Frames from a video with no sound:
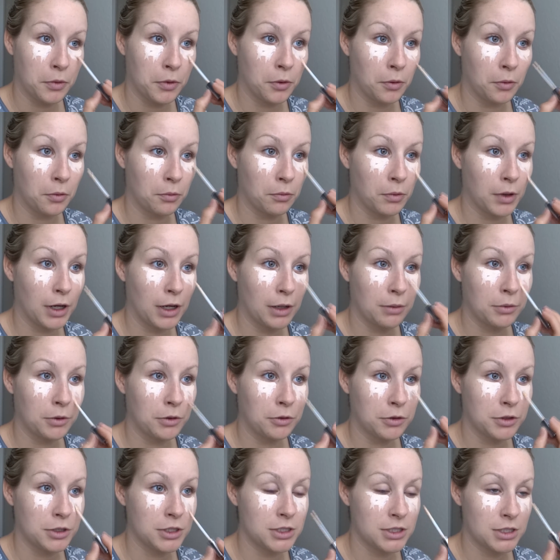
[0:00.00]
no rhyme and
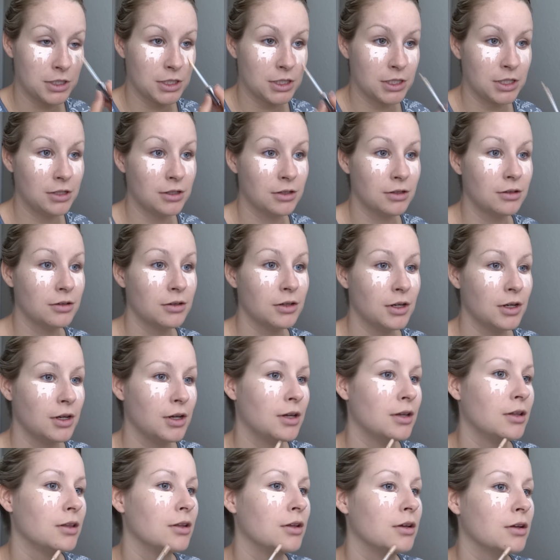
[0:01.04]
reason here,
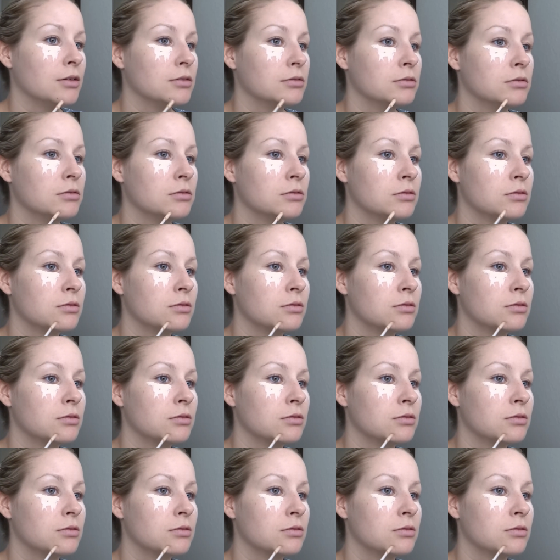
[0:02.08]
and then